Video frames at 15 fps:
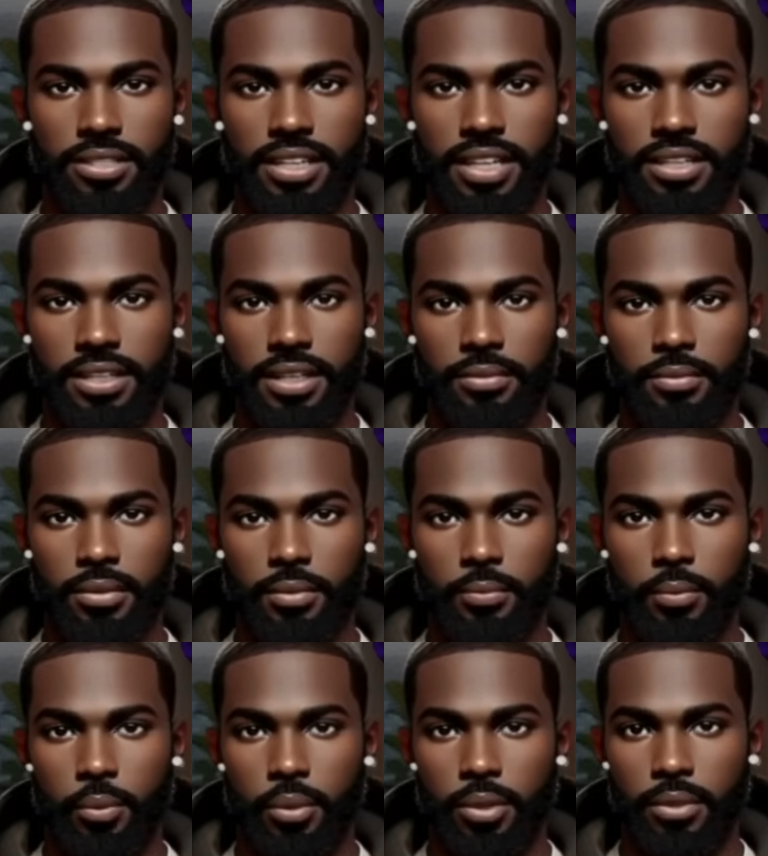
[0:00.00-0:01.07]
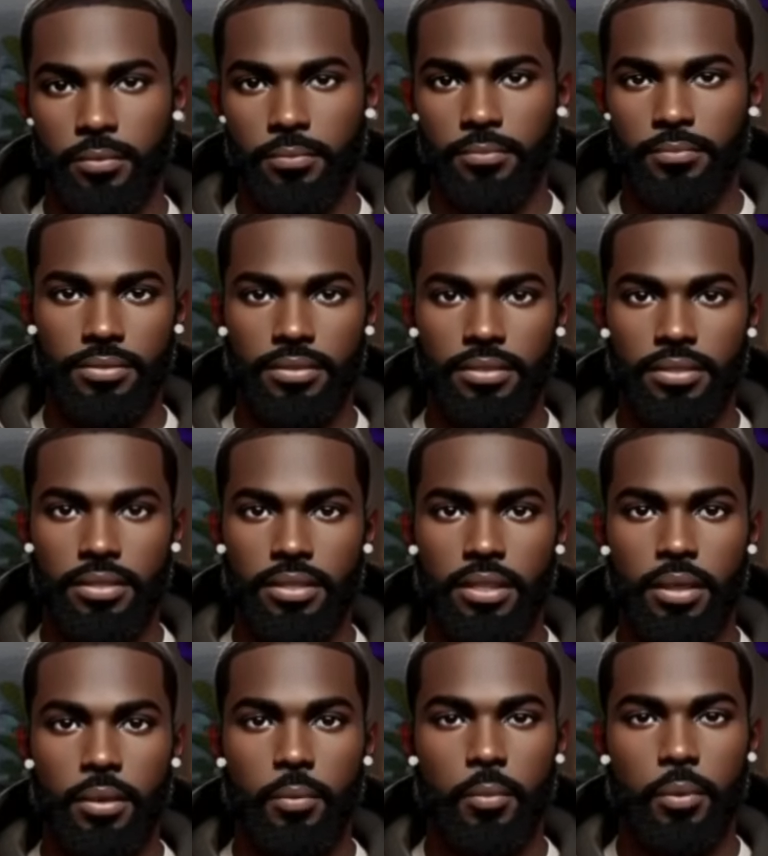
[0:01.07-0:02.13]
and screamed at her to hand over her
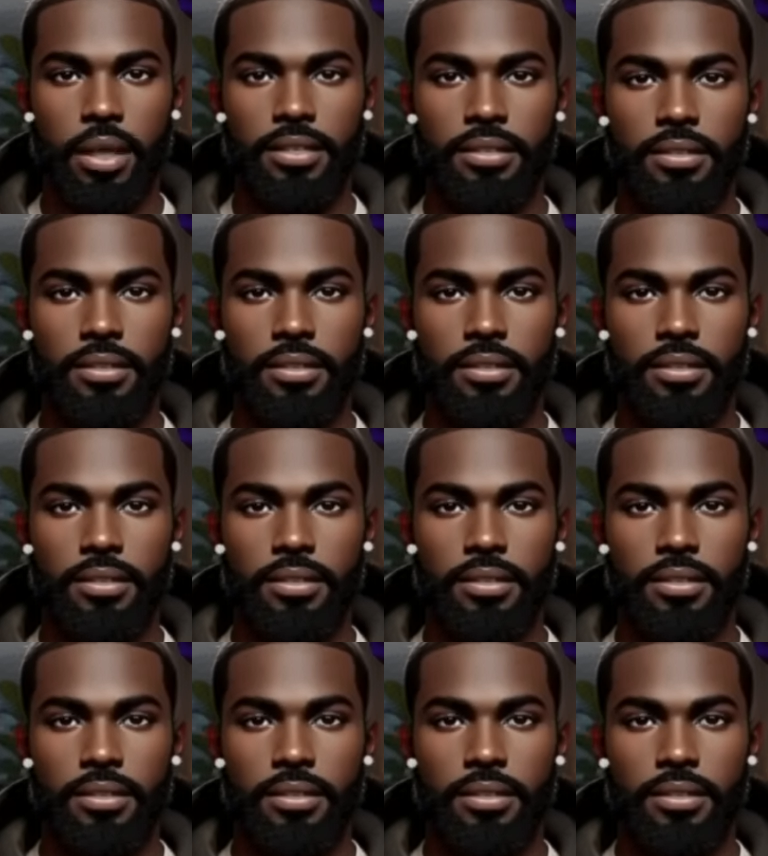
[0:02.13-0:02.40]
phone.